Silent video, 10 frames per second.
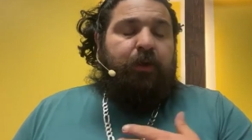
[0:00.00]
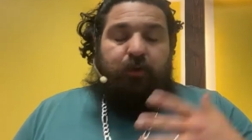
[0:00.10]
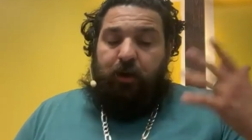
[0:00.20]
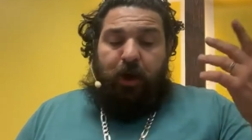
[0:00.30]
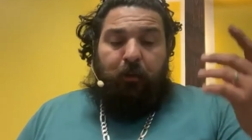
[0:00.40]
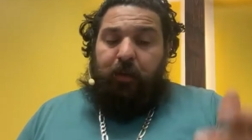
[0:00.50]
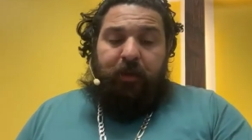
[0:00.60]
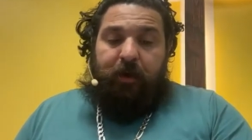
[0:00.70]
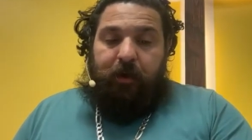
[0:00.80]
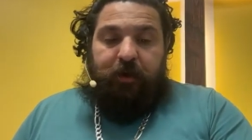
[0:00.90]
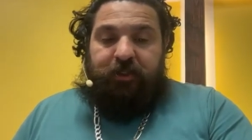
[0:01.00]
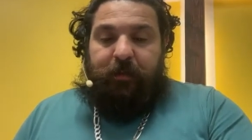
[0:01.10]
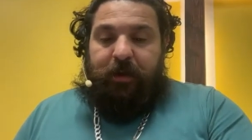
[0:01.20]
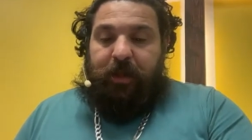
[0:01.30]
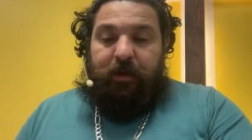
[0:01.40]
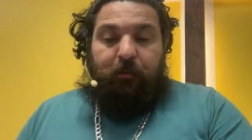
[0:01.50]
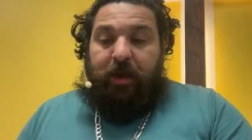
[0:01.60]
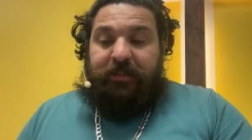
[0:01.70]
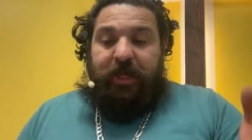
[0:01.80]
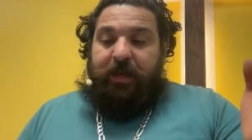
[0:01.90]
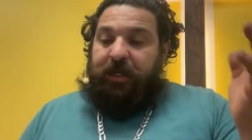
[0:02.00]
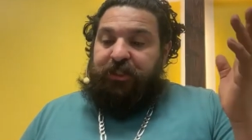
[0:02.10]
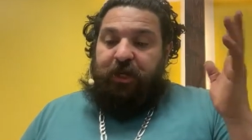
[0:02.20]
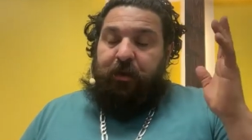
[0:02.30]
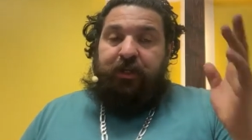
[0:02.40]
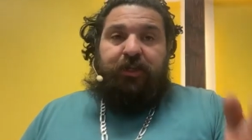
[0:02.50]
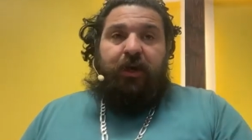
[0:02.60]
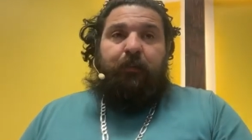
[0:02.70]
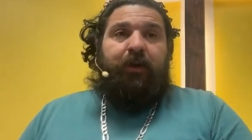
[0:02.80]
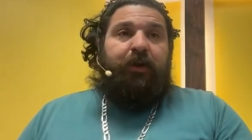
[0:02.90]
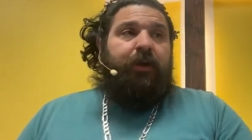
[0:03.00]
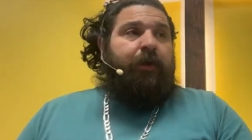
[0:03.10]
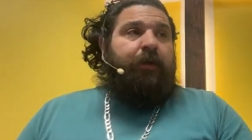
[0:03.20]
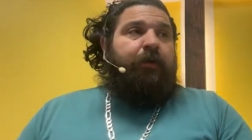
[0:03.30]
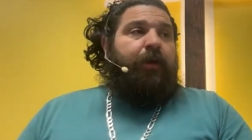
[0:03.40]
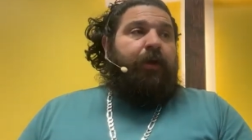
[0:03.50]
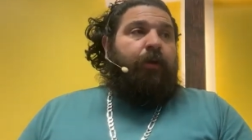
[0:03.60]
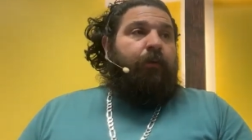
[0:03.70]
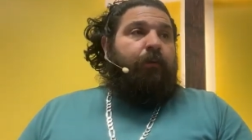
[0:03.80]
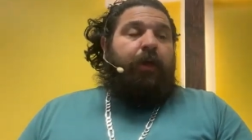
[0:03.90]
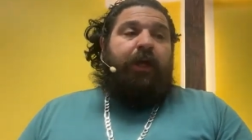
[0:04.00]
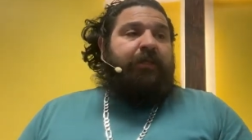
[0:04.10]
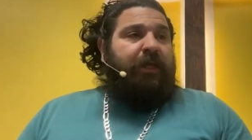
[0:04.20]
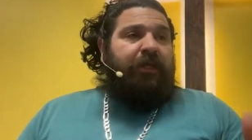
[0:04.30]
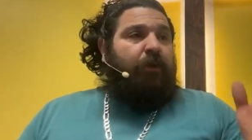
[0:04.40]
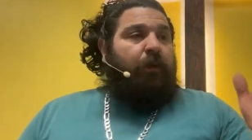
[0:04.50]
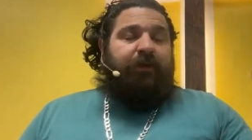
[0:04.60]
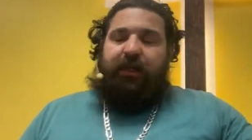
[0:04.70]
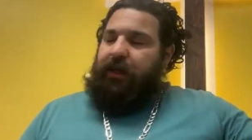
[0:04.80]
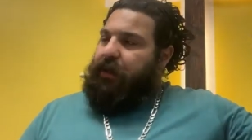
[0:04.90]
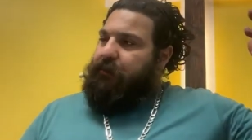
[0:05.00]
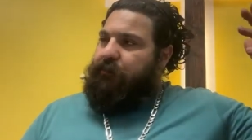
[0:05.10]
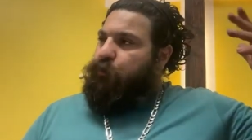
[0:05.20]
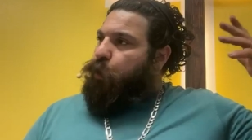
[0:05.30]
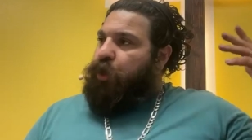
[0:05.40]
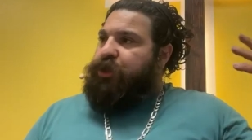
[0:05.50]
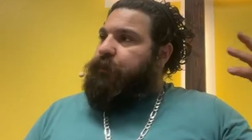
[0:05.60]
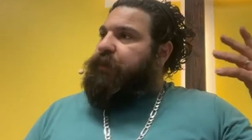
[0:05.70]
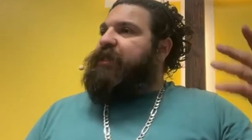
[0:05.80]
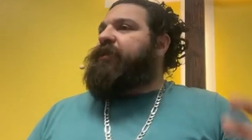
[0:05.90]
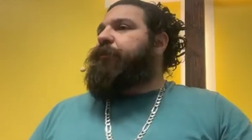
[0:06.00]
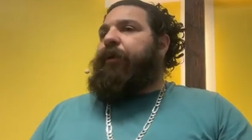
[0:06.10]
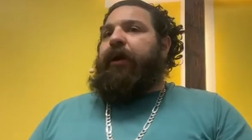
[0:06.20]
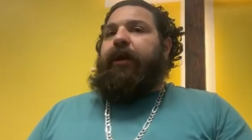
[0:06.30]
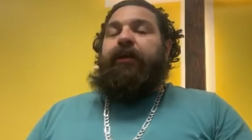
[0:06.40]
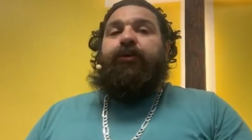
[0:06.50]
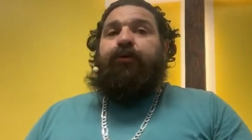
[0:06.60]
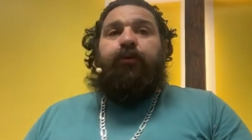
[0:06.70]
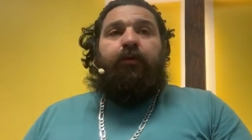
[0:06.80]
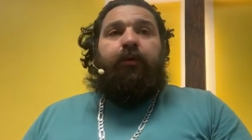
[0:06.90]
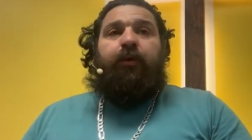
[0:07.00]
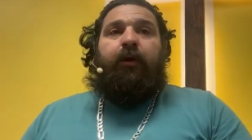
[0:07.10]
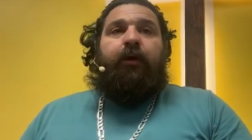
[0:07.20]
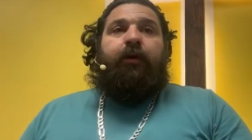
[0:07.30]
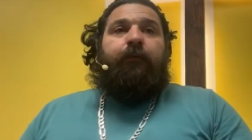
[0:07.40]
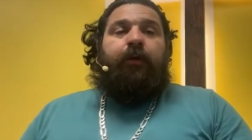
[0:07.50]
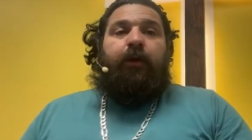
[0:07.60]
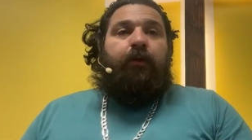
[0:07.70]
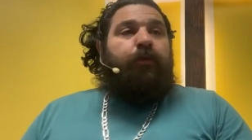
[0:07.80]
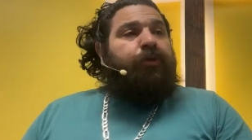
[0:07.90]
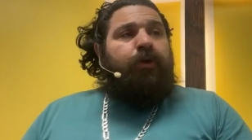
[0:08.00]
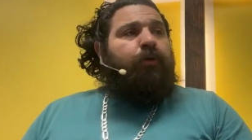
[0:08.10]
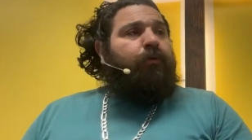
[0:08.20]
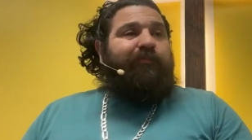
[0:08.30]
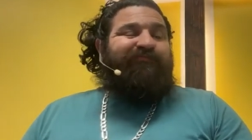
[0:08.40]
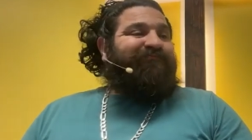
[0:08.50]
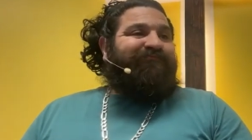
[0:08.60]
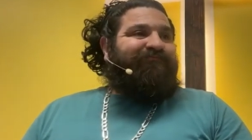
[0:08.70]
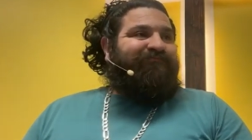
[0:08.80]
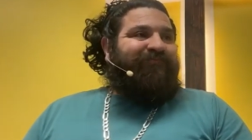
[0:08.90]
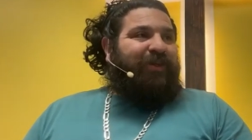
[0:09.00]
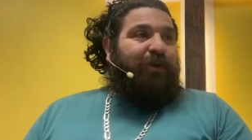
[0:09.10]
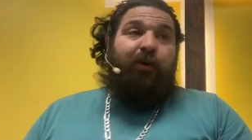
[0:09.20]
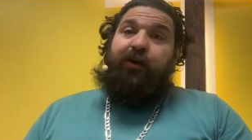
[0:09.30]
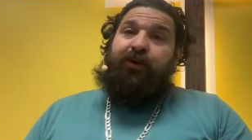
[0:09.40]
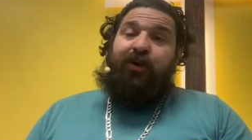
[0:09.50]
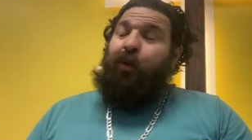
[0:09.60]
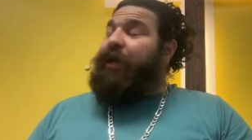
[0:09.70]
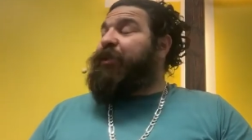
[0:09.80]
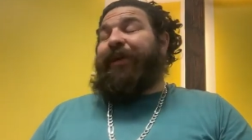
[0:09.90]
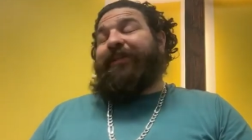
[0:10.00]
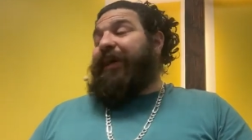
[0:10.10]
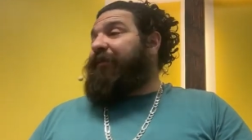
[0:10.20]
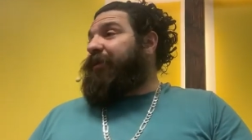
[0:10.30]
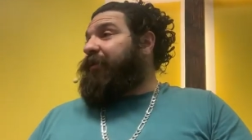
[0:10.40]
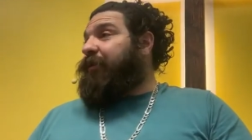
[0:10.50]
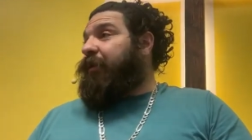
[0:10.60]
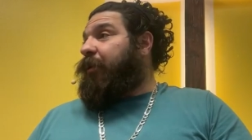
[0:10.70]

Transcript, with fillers: So, could I really encourage you, man. Like, raise that next generation up, and you know, and it's like you always say, worship in spirit and in truth. You know, the show. You want a show? Wait till we get to heaven.